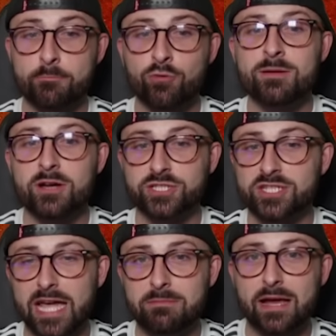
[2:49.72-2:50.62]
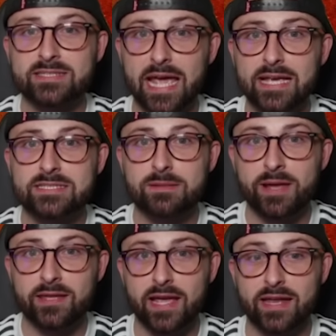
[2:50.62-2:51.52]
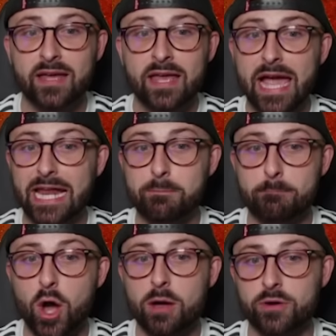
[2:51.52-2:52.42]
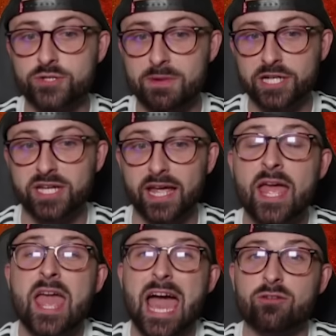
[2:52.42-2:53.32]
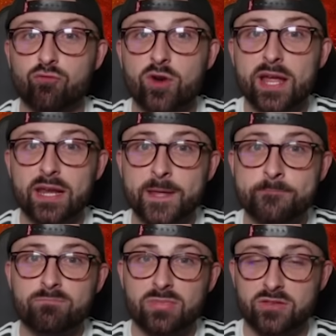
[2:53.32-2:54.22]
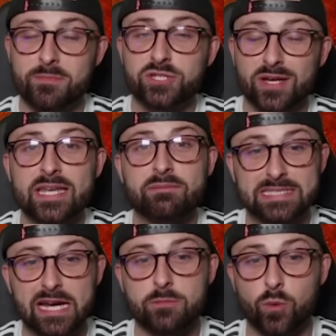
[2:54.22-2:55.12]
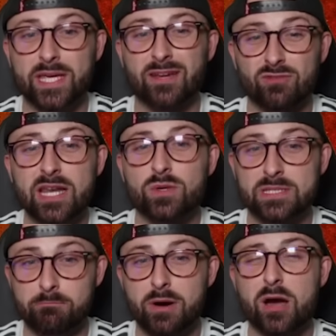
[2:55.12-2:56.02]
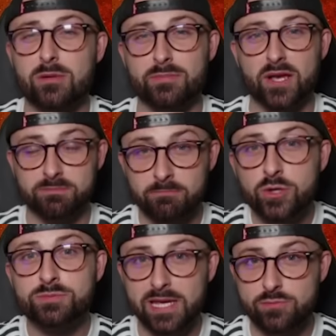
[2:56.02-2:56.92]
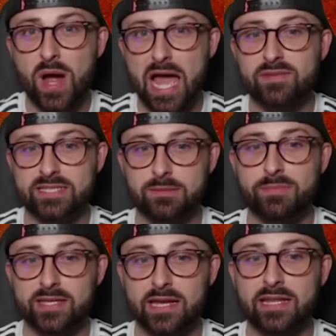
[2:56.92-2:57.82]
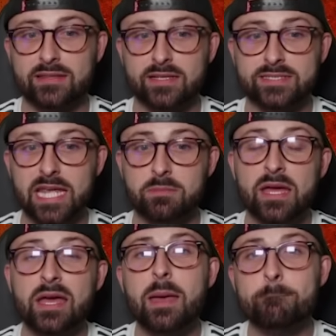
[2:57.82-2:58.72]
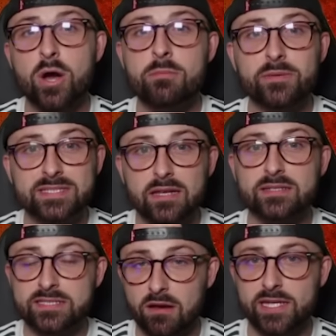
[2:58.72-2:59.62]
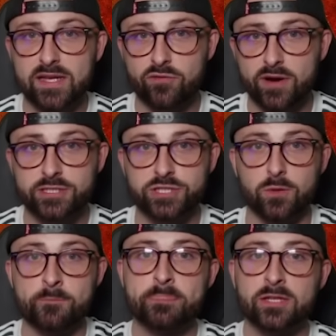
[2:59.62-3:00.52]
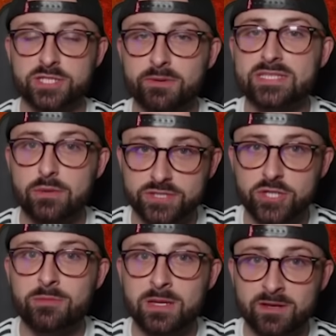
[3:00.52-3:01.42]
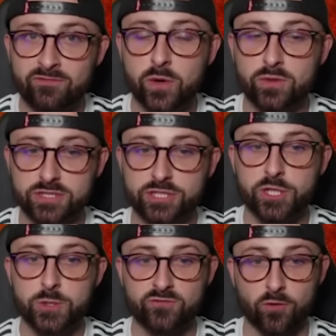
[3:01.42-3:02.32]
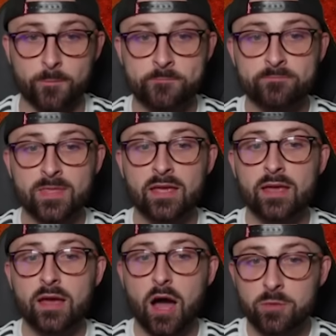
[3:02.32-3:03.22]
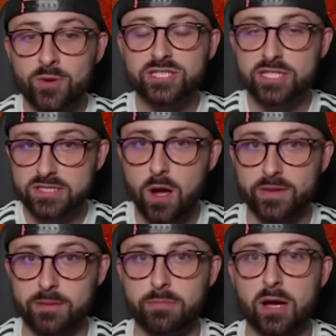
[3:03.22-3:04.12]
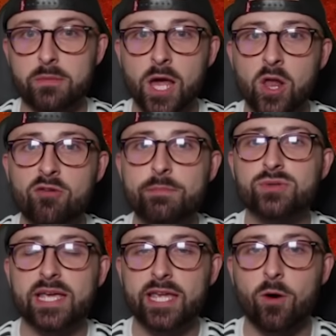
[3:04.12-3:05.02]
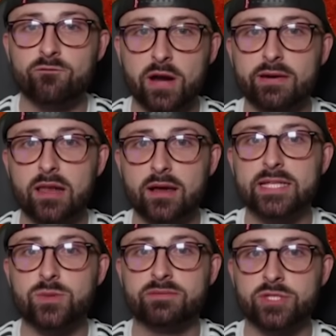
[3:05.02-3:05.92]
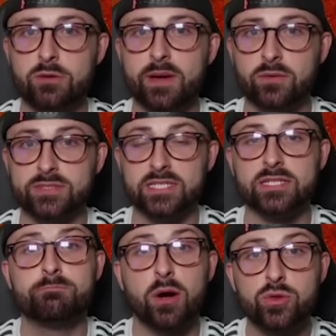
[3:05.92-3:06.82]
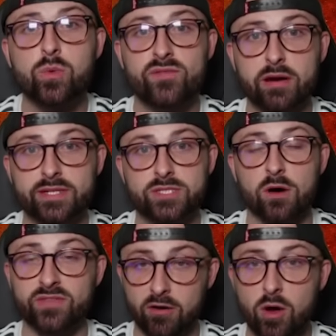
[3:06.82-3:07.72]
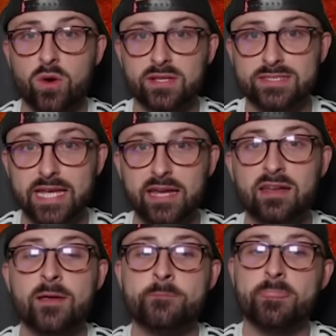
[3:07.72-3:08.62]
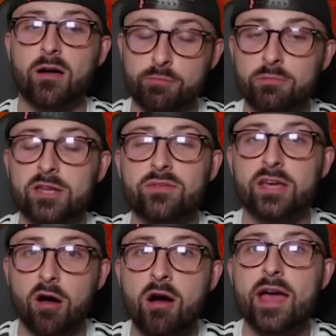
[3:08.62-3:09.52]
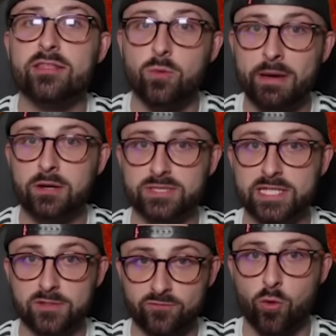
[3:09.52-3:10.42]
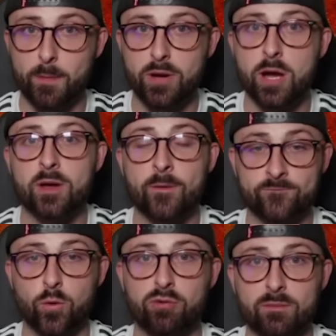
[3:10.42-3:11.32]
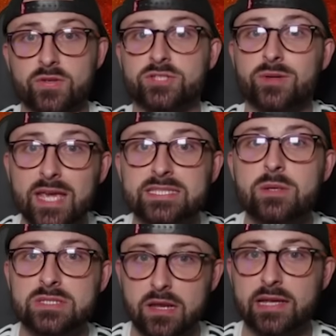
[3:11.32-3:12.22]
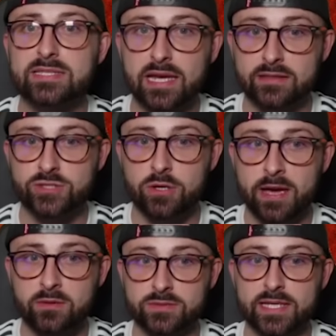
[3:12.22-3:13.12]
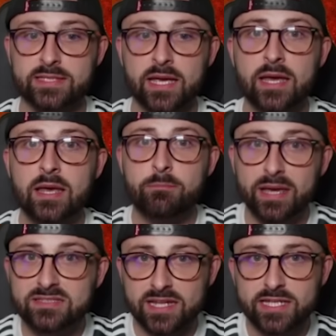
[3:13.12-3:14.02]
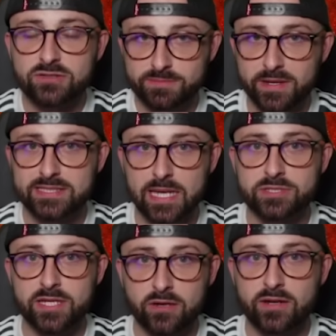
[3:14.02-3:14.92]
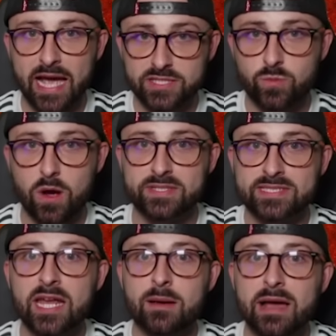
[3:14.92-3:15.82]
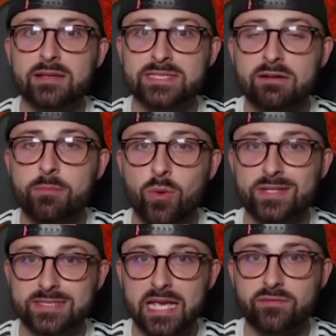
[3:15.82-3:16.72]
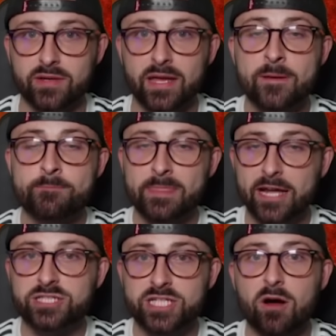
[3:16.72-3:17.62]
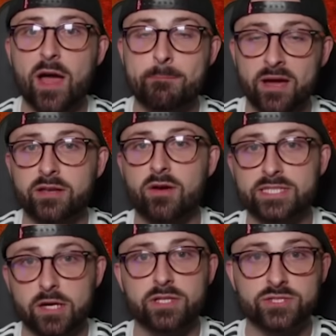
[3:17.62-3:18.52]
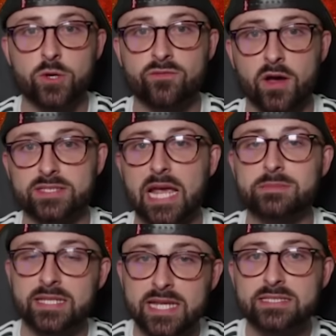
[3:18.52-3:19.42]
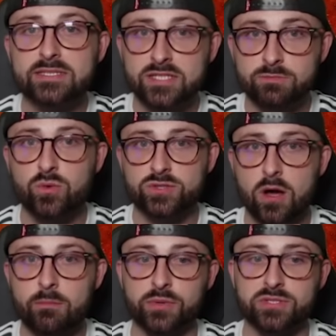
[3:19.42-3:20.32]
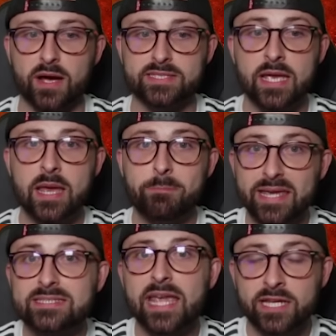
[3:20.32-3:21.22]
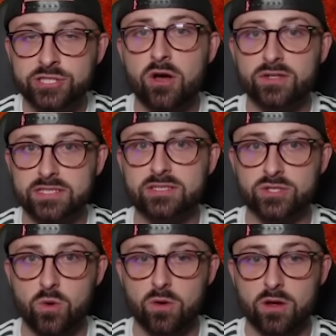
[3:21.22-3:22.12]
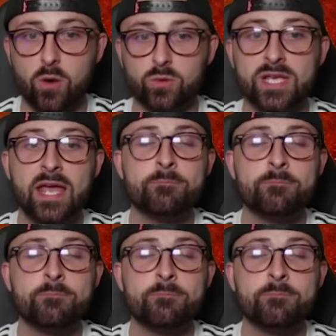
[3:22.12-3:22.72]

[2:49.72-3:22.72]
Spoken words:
It pretty much just came down to Estepinian and Mbeumo smashing it. And really, to make sure I didn't have a terrible week, it really was Mbeumo, because most people have Estepinian in their team. Mbeumo is still a slight differential just because there were so many midfielders choose from. I'm going to actually start with Mbeumo. A lot of people saying he got very lucky to have 2 penalties because both were very soft, and I will concede, I probably don't think either were penalties for Mbeumo and for Brentford. So yes, he was lucky to get the 2 penalties, but his data has been exceptionally good as well. He's sitting at about a 0.7 XGI per 90 over the 2 first games. And yes, it's a small sample size, but he's getting chances to score goals.